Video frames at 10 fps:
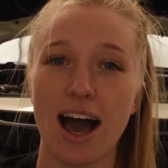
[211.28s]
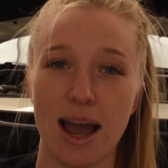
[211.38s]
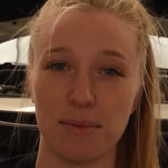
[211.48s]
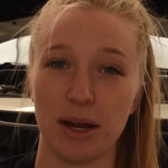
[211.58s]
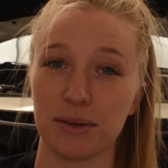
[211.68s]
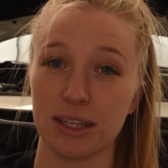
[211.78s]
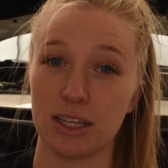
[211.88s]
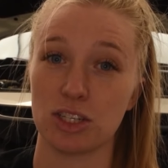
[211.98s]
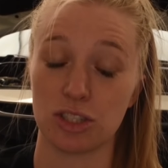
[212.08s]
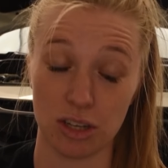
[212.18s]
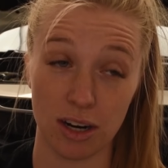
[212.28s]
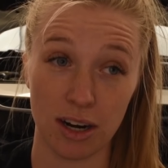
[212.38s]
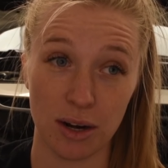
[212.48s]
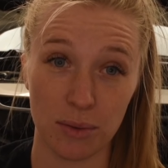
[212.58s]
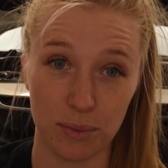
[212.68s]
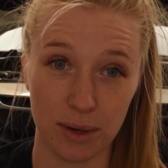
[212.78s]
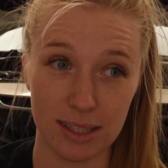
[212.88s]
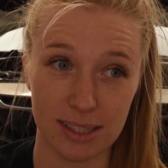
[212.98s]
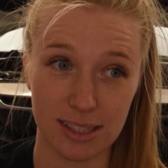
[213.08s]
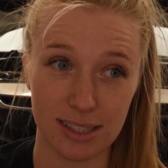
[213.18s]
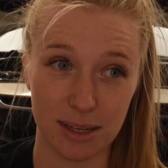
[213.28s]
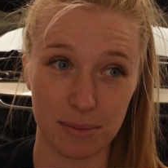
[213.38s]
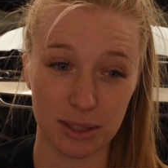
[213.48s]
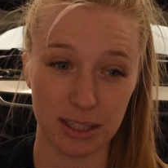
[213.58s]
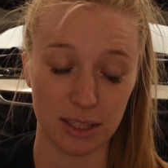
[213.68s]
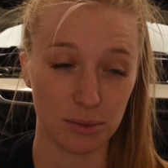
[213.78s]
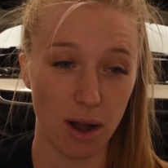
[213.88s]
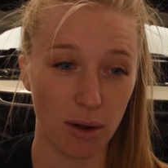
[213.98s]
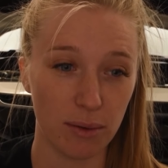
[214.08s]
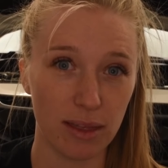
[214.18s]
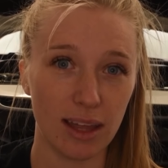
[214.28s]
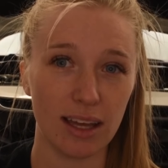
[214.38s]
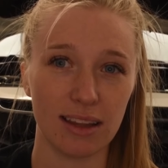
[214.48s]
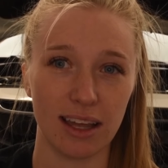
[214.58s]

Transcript: I'm not really sure what's completely wrong with it.